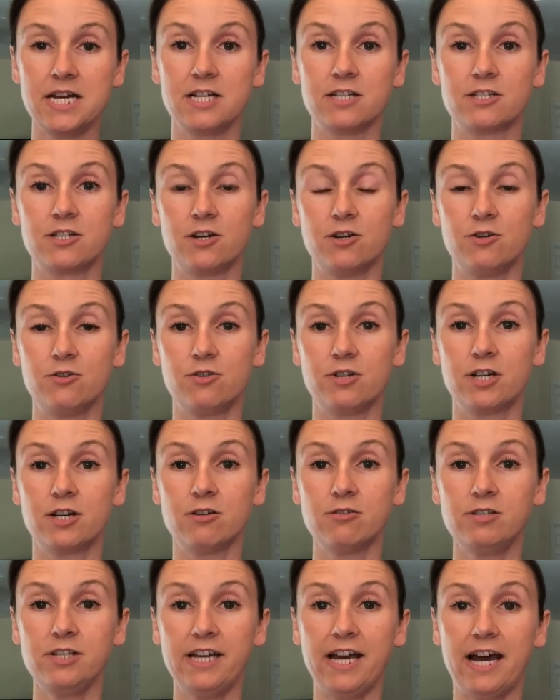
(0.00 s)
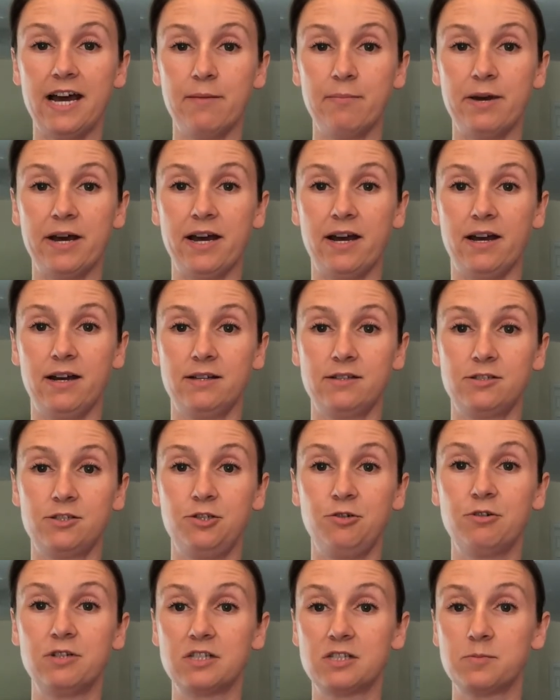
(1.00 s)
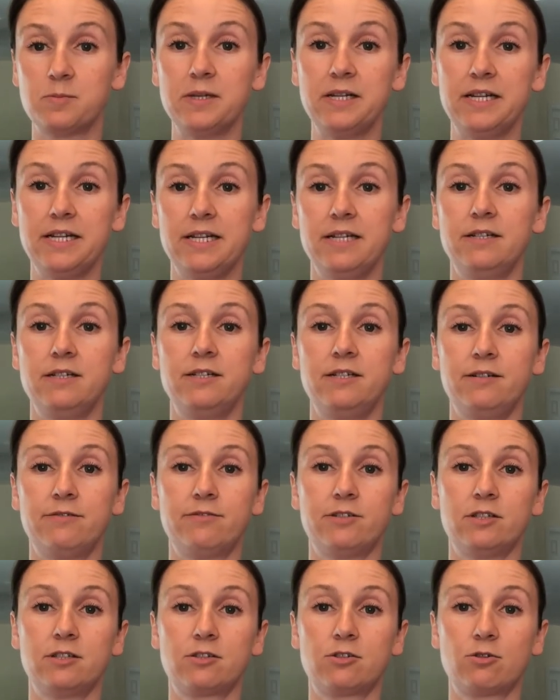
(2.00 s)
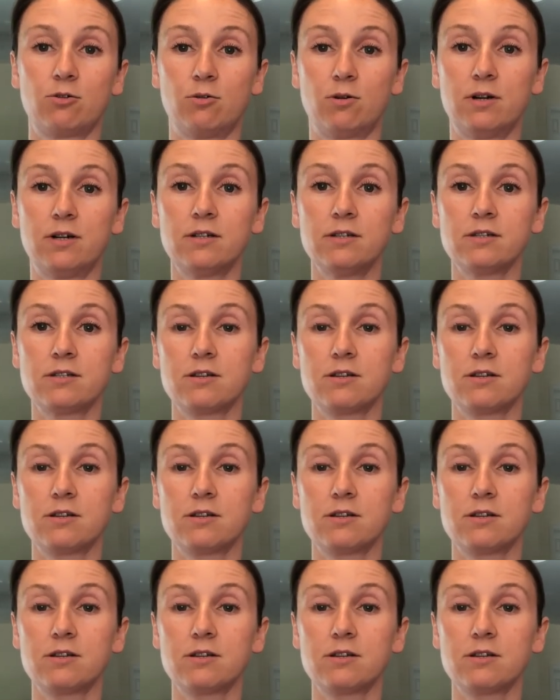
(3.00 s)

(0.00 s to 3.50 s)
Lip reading: So the Cozy app you can split it into different stores.